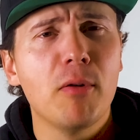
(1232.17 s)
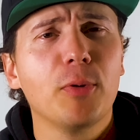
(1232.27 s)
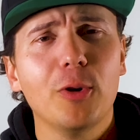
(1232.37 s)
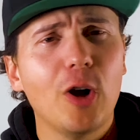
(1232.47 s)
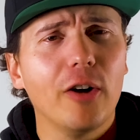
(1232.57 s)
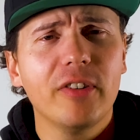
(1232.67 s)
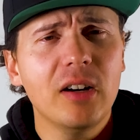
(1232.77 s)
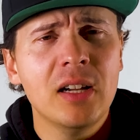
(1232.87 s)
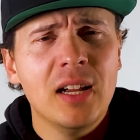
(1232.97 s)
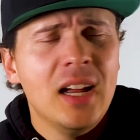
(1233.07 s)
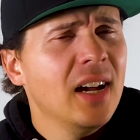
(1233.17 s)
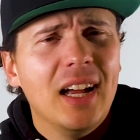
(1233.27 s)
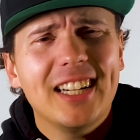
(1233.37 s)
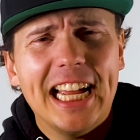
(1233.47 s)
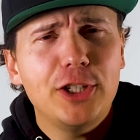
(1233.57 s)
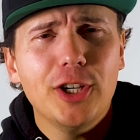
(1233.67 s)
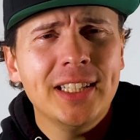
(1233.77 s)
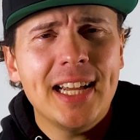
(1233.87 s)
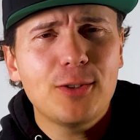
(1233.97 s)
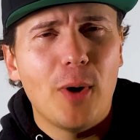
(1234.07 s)
pro golfer. I'll catch you in the
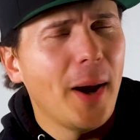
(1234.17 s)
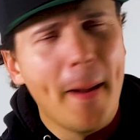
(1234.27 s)
next one.